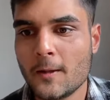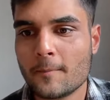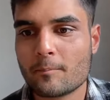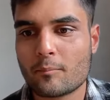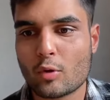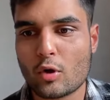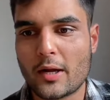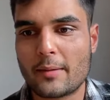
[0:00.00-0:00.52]

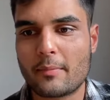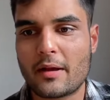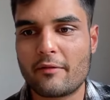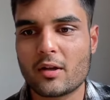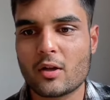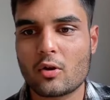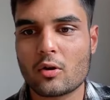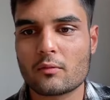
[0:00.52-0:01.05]
Bro, I am
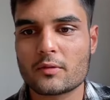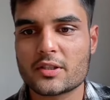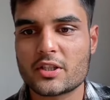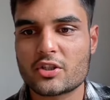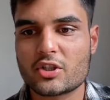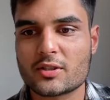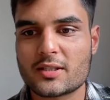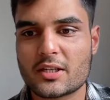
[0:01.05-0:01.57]
having
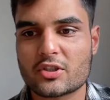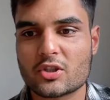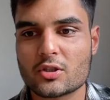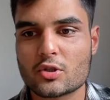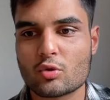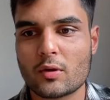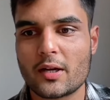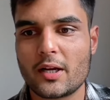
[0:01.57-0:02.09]
conversation sessions
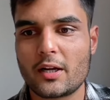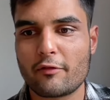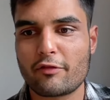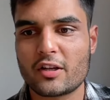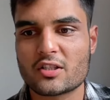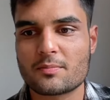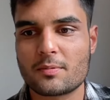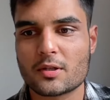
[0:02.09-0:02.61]
to a native
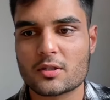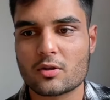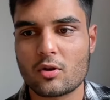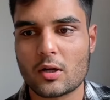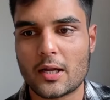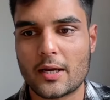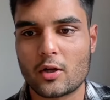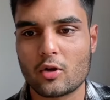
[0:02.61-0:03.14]
French person on
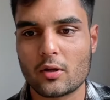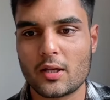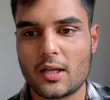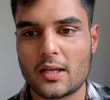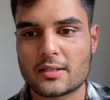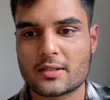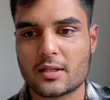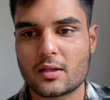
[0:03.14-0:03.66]

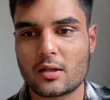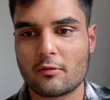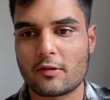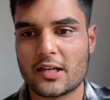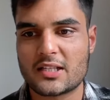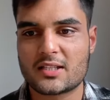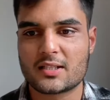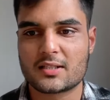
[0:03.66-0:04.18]
italki. Is it a
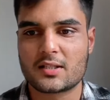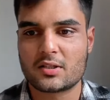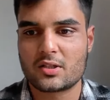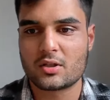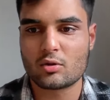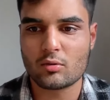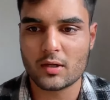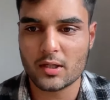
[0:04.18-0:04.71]
wise decision
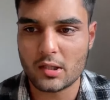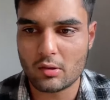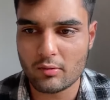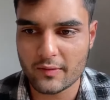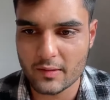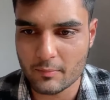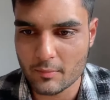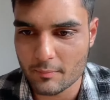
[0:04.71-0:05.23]
to continue,
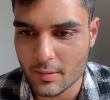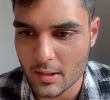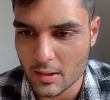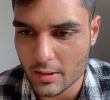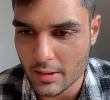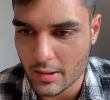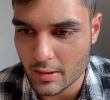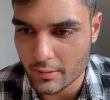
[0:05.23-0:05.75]
as I'm a
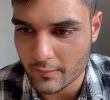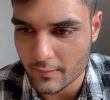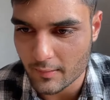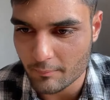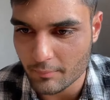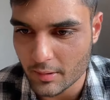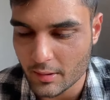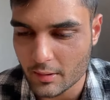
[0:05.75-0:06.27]
beginner and it's
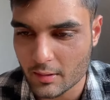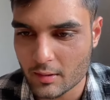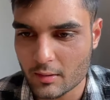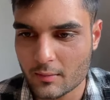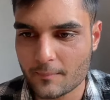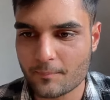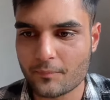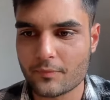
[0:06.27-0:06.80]
complete?
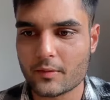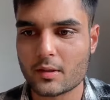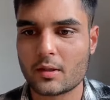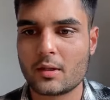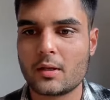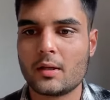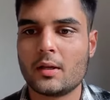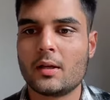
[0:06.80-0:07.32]

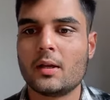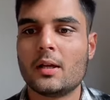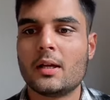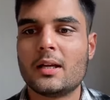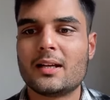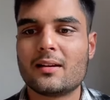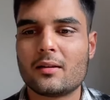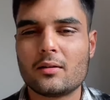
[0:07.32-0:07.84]

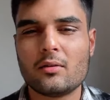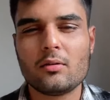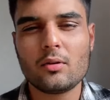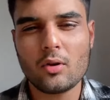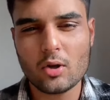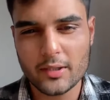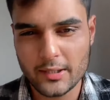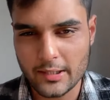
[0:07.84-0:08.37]

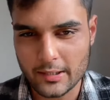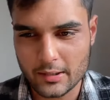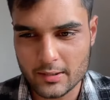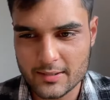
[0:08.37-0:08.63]
Not yet.